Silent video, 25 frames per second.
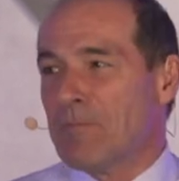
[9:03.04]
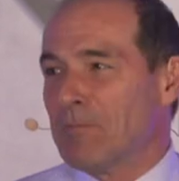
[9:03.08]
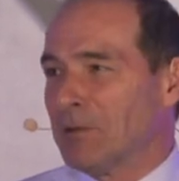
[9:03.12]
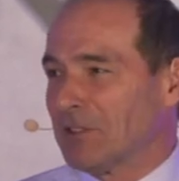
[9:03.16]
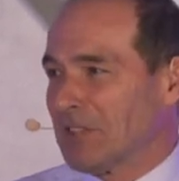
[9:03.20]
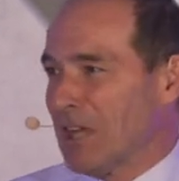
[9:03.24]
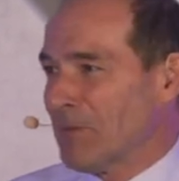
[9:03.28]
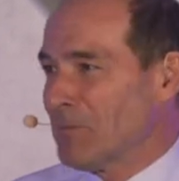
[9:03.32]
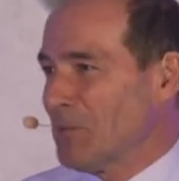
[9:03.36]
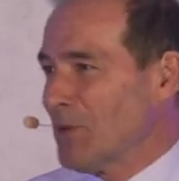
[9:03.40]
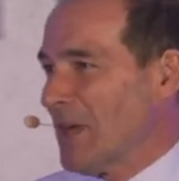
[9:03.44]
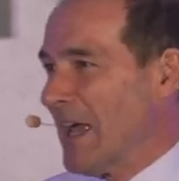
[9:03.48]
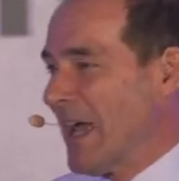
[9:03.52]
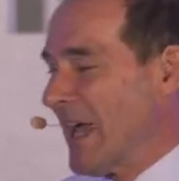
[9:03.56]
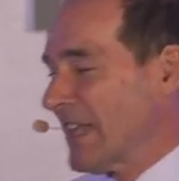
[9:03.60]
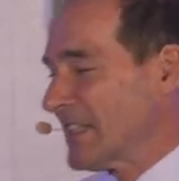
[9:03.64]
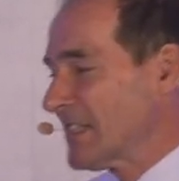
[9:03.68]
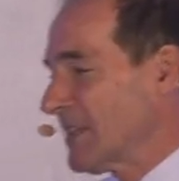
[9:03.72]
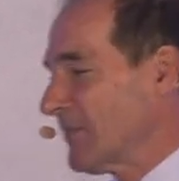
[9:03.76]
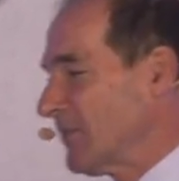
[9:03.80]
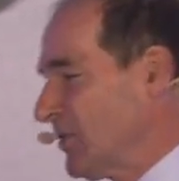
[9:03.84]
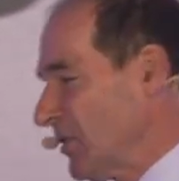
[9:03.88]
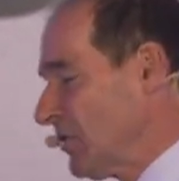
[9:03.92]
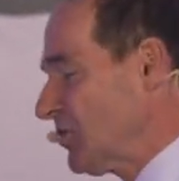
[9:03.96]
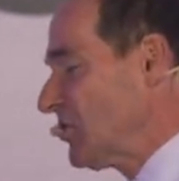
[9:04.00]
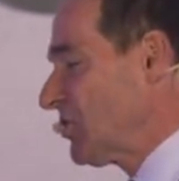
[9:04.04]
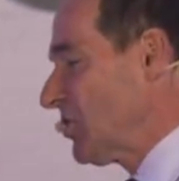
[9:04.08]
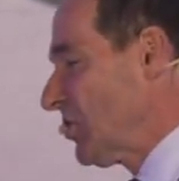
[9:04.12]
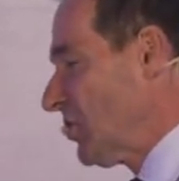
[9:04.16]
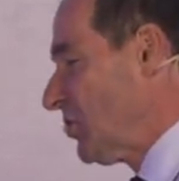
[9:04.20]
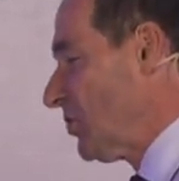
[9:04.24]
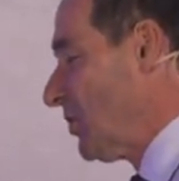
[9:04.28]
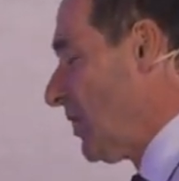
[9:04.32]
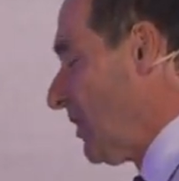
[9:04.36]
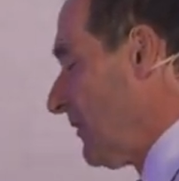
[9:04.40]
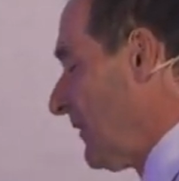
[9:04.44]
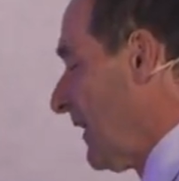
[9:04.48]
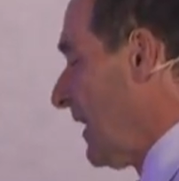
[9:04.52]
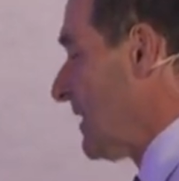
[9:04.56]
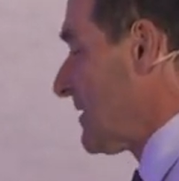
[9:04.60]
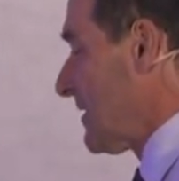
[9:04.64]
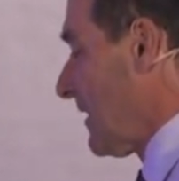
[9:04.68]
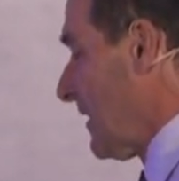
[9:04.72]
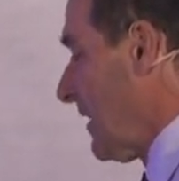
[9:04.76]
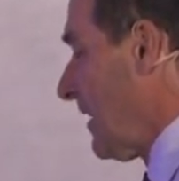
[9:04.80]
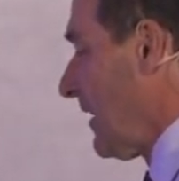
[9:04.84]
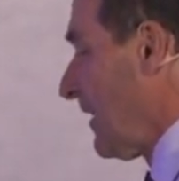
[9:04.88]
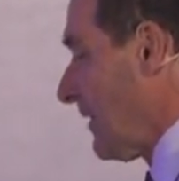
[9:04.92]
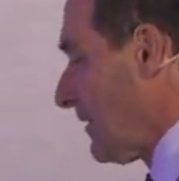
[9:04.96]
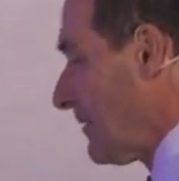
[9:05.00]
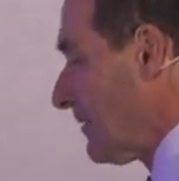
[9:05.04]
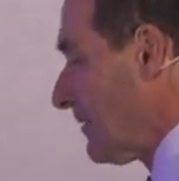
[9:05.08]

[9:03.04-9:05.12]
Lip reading: Put up your hands if you too have had a hair